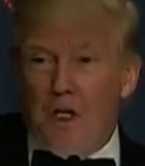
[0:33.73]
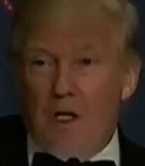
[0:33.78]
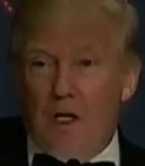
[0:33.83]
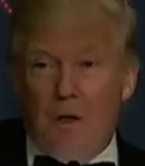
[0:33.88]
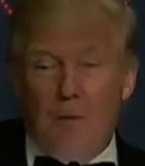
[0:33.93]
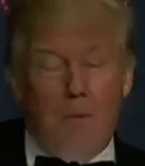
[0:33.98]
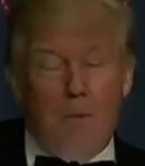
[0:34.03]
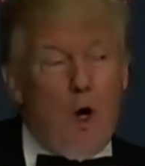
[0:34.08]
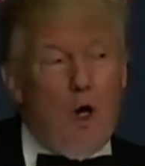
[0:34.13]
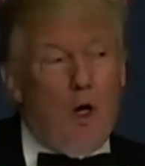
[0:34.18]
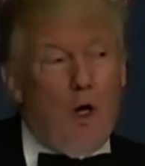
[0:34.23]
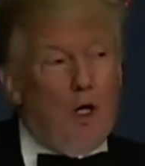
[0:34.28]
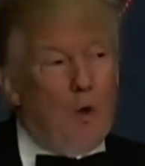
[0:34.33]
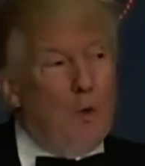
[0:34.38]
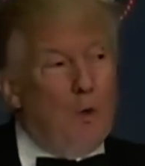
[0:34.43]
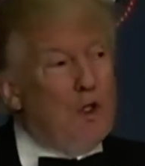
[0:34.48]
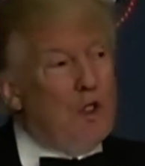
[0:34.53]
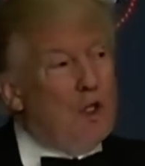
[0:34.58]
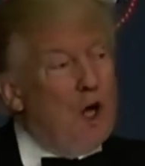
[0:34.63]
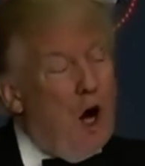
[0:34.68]
and the
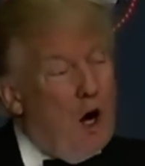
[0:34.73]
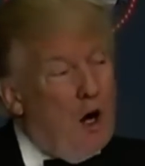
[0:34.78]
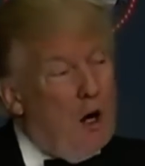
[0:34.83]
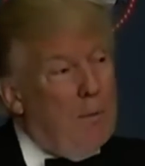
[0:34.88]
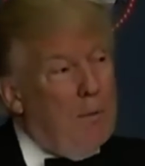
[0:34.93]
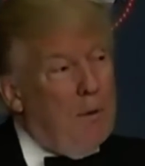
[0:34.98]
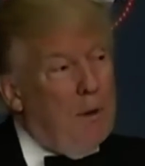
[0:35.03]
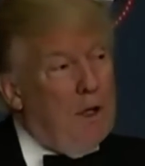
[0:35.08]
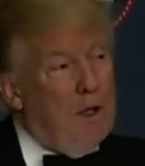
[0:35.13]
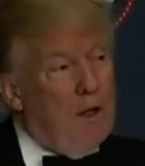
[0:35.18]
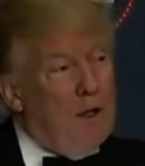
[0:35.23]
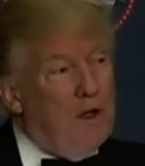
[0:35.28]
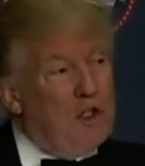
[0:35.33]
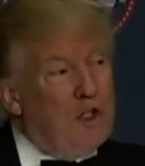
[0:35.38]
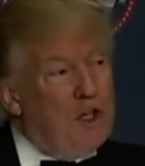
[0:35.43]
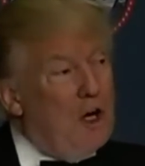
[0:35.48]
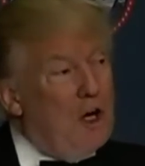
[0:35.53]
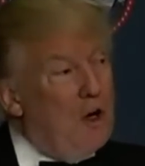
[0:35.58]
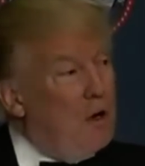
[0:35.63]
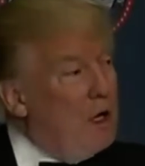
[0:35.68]
market was horrible in
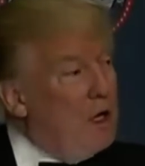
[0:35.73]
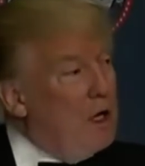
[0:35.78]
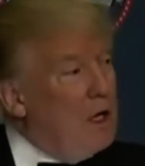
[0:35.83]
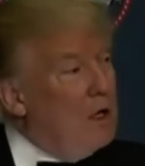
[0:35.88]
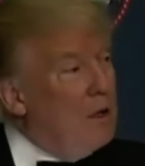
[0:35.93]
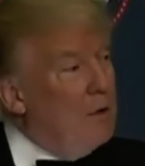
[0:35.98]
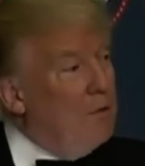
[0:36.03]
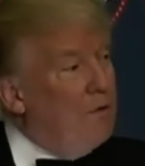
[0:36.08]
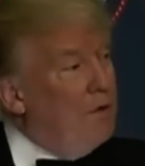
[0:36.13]
this area.